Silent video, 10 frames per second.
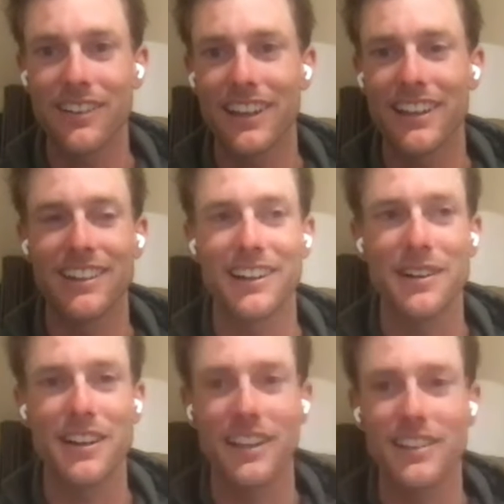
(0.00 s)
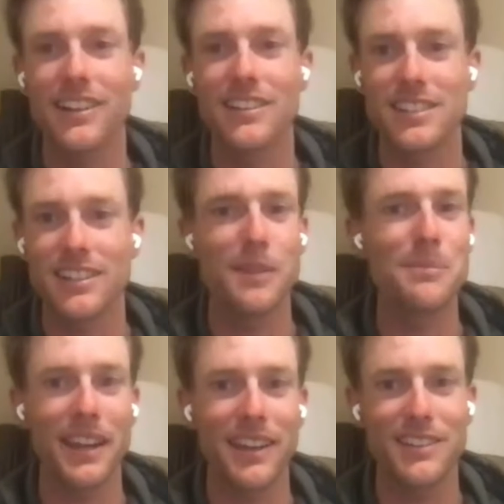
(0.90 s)
And he kind of said, come
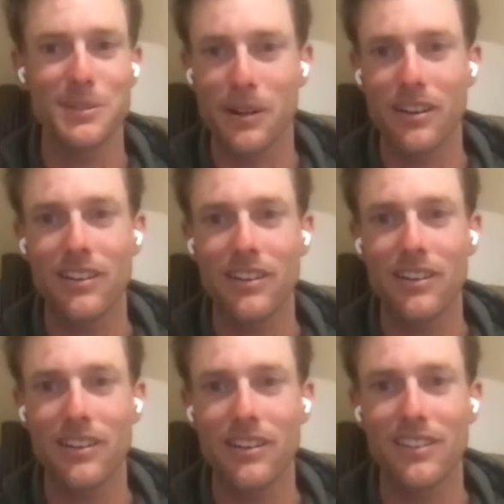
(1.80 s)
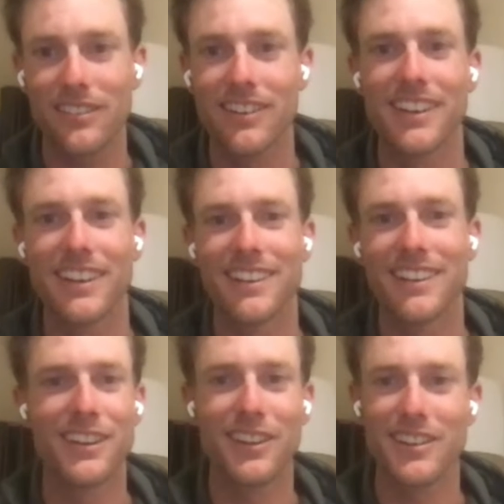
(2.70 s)
back here tomorrow and you're going
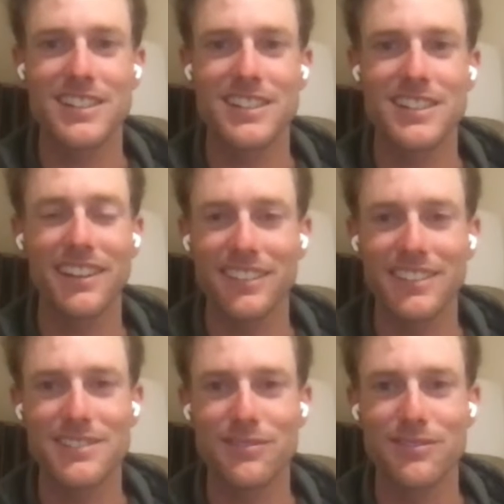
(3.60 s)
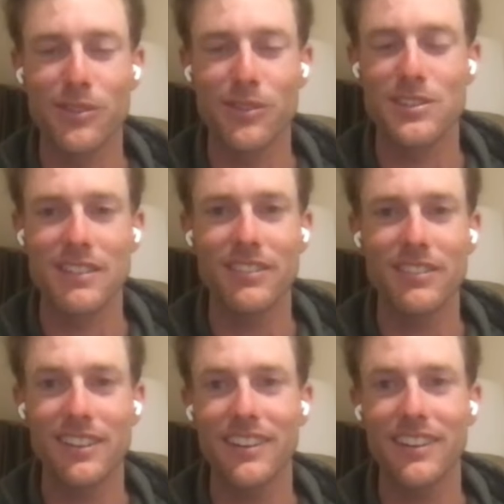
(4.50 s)
to sail this 470 thing. And
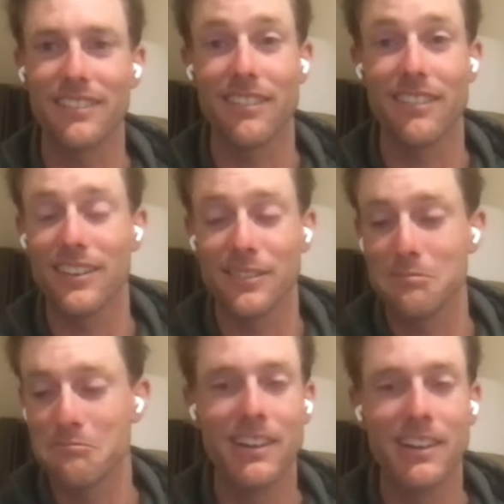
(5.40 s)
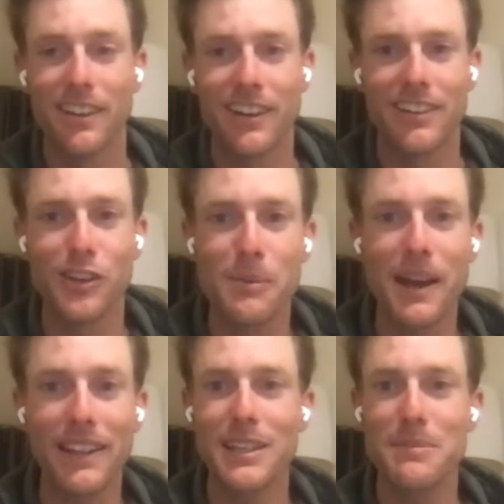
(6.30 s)
I knew about the Olympics
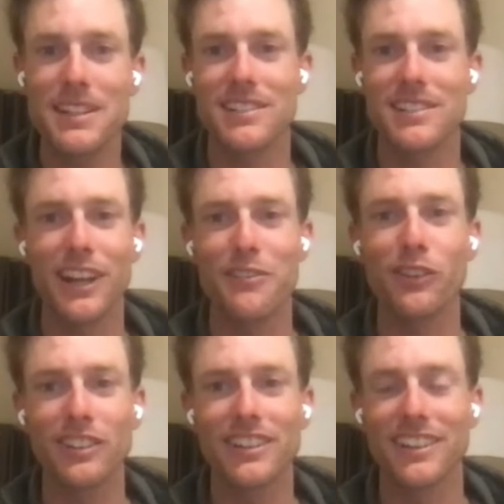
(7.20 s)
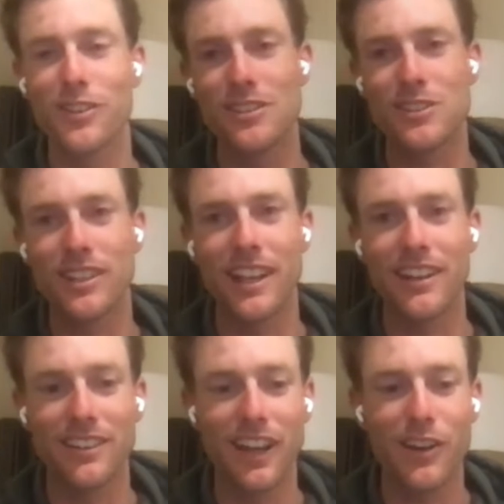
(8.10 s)
and kind of followed it and knew Australia had
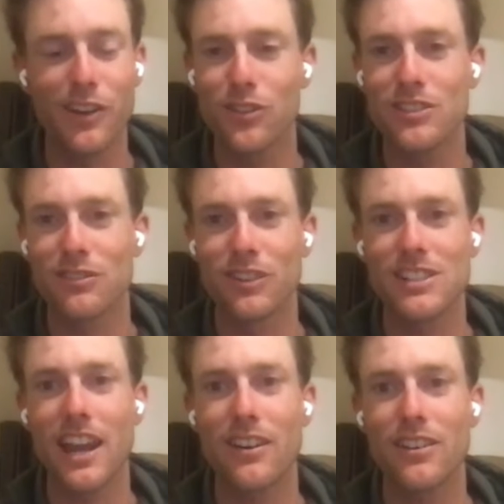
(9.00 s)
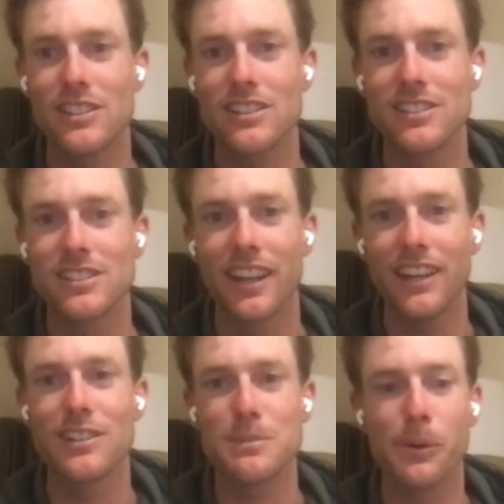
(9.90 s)
a hugely rich heritage in the
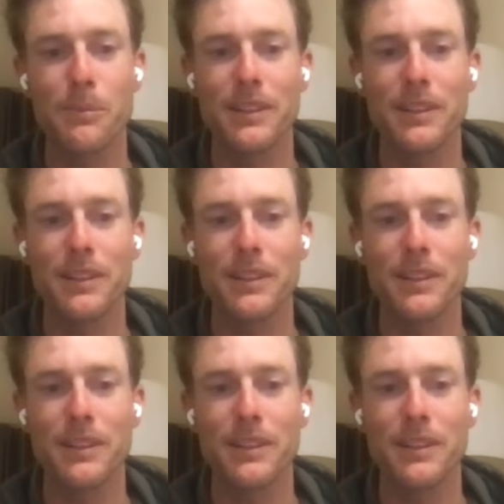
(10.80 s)
sport.